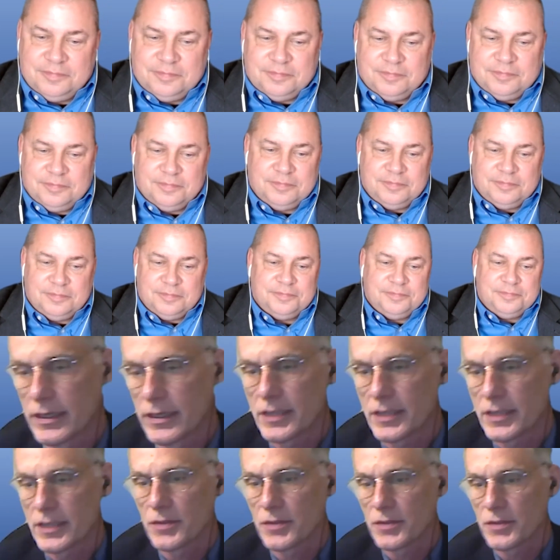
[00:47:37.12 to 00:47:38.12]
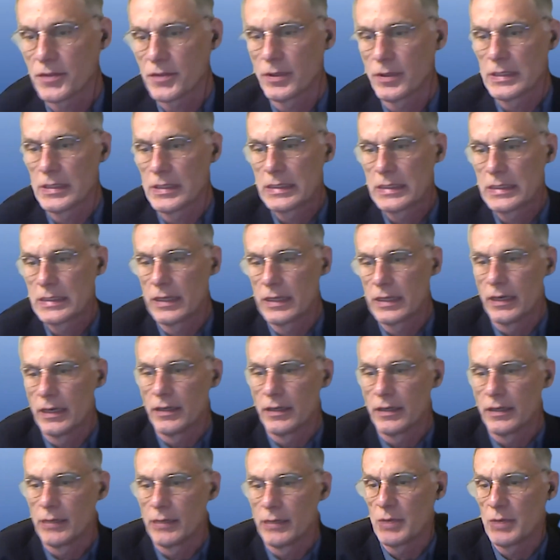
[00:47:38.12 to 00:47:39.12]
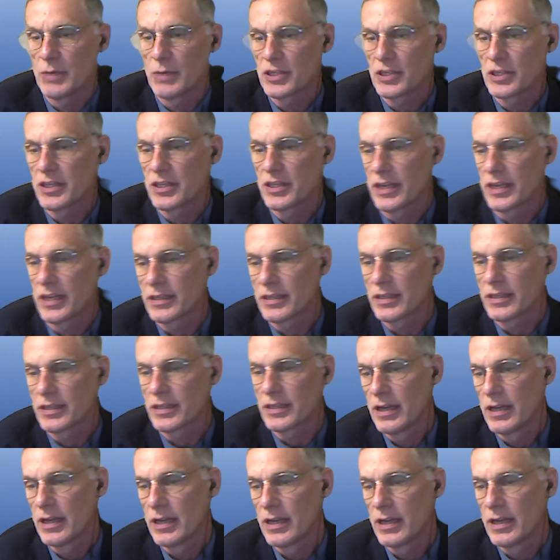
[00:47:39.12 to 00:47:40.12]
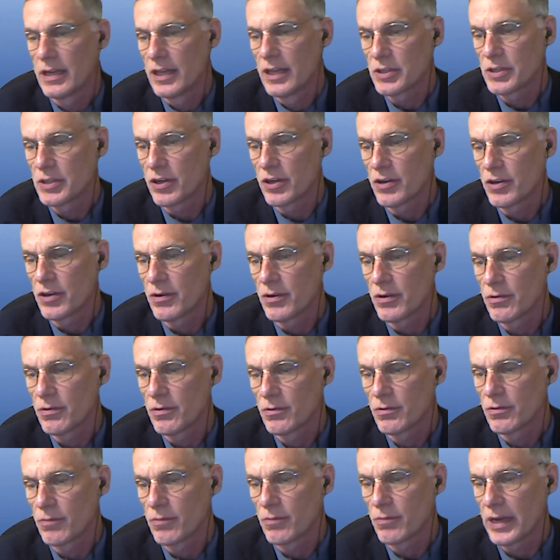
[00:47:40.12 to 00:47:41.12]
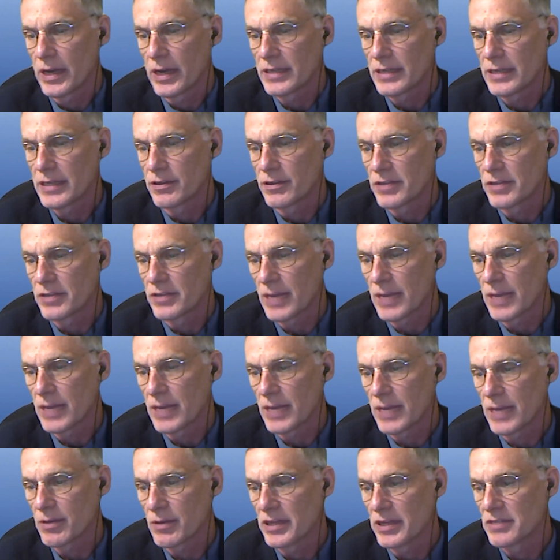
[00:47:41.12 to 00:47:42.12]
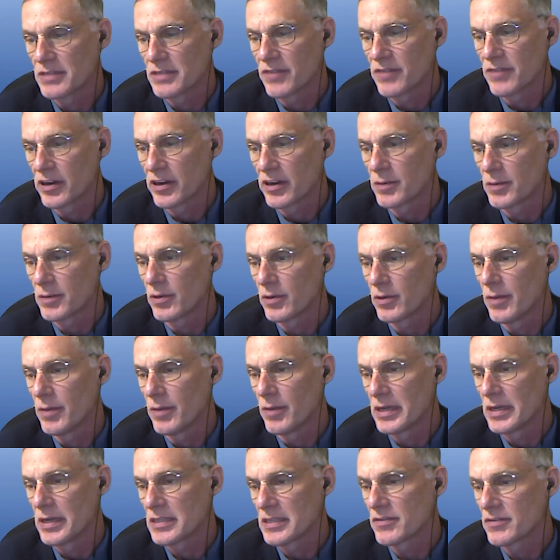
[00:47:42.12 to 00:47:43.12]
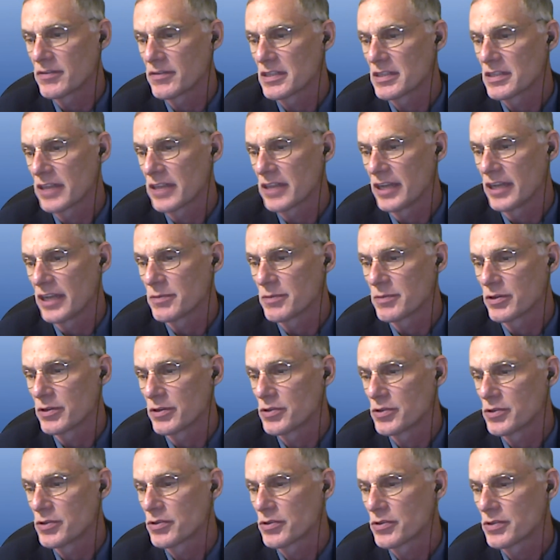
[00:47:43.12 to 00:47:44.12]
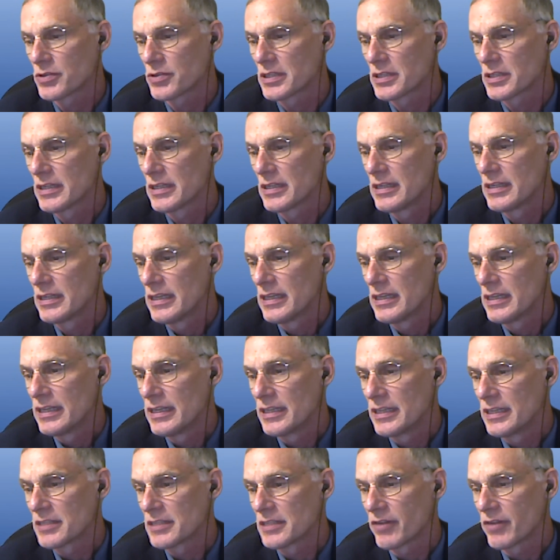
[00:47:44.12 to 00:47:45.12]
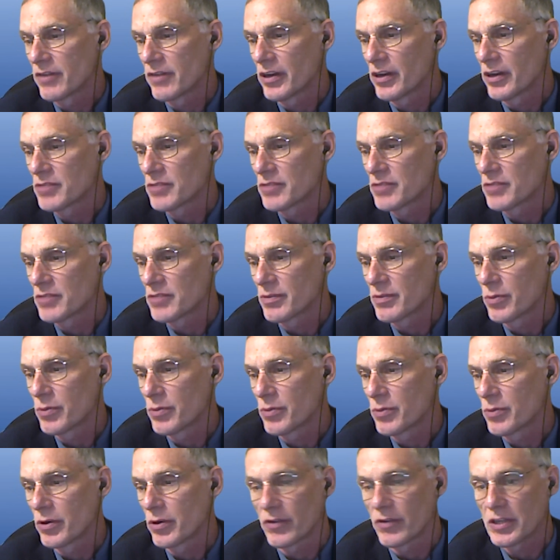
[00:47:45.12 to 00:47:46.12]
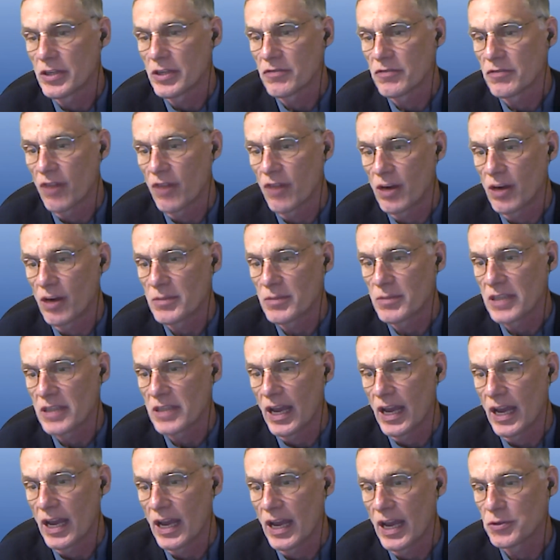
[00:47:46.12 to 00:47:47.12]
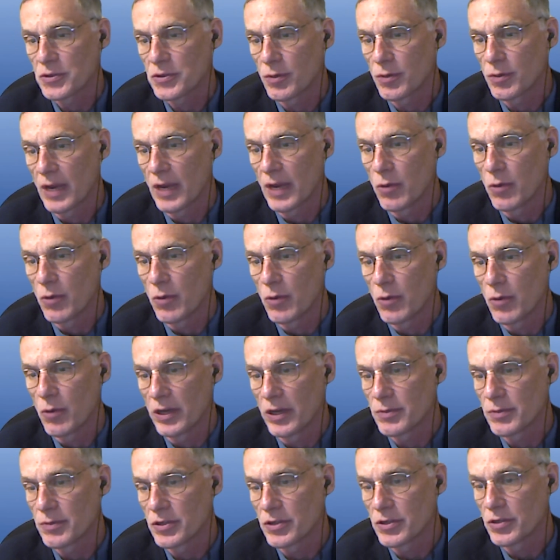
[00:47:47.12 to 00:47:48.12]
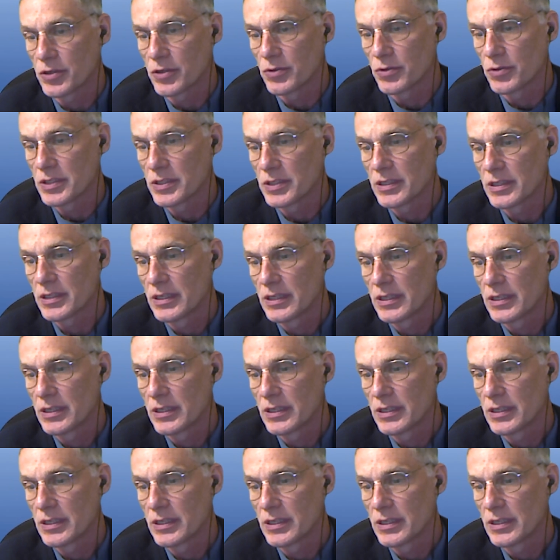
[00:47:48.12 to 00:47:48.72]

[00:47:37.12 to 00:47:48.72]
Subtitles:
I could take the next one. It was mentioned that the return rate or sampling rate is variable among different size producers. Is the variance reported for each farm size or by what is produced?